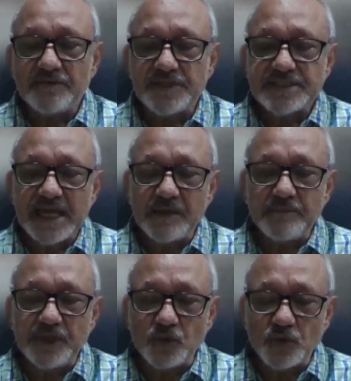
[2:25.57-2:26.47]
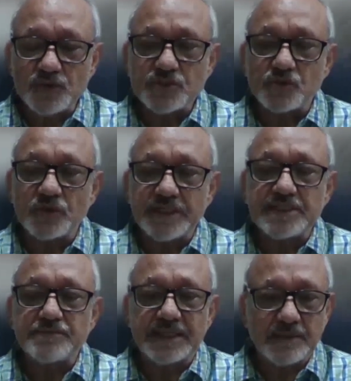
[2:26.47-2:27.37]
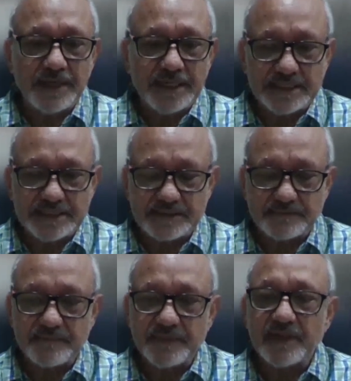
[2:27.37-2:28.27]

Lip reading: which can be used to teach mathematics